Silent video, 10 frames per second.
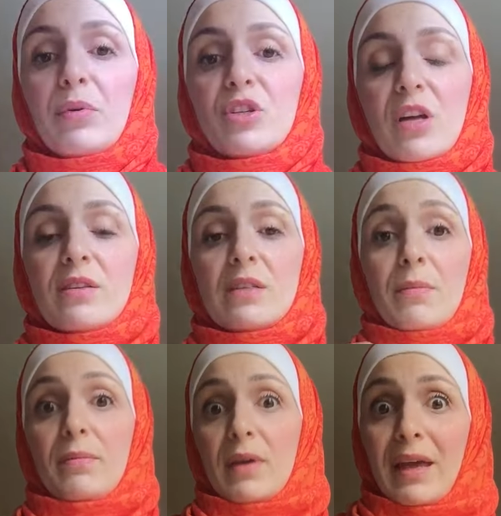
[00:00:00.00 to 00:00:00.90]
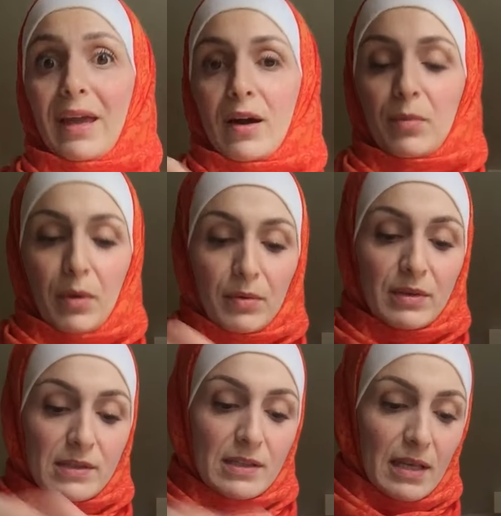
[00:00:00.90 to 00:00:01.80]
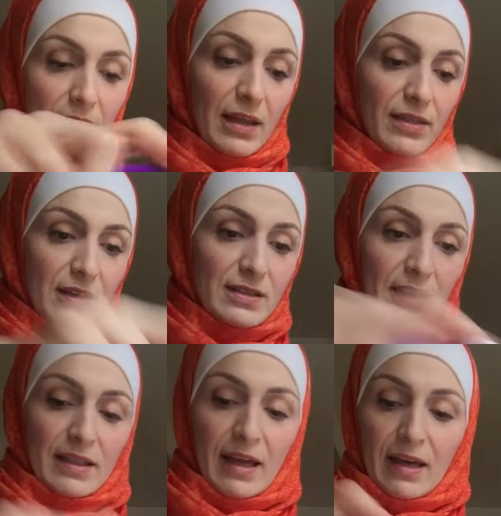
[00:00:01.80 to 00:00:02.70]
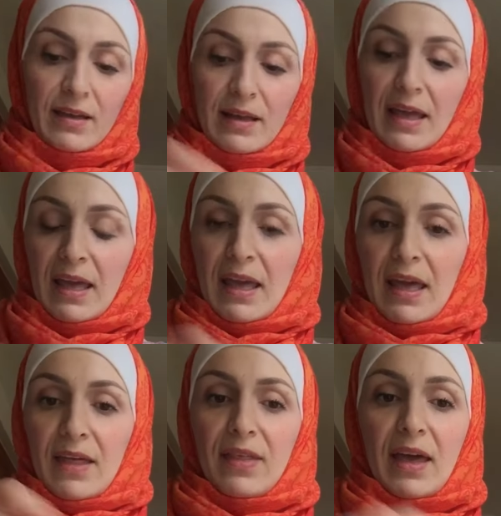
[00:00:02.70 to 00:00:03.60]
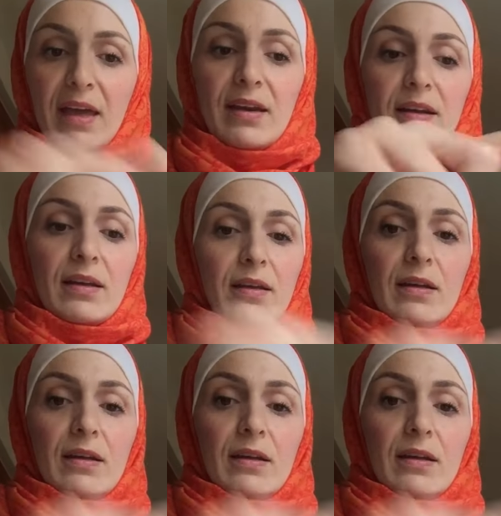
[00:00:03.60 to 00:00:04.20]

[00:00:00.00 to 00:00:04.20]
push out some air bubbles and things like that. And then